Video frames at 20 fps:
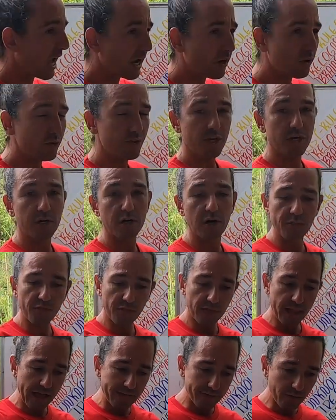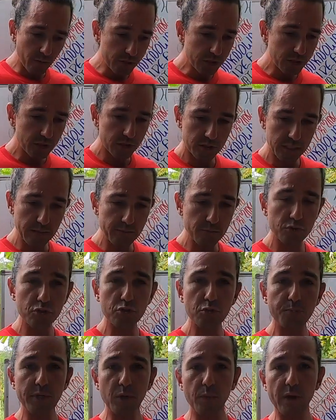on the earth level, which seems to
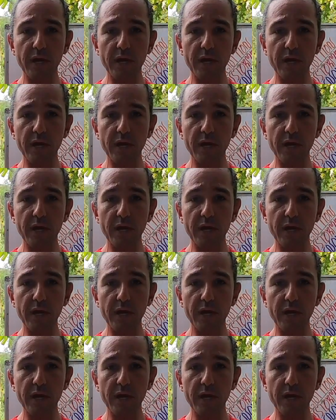be where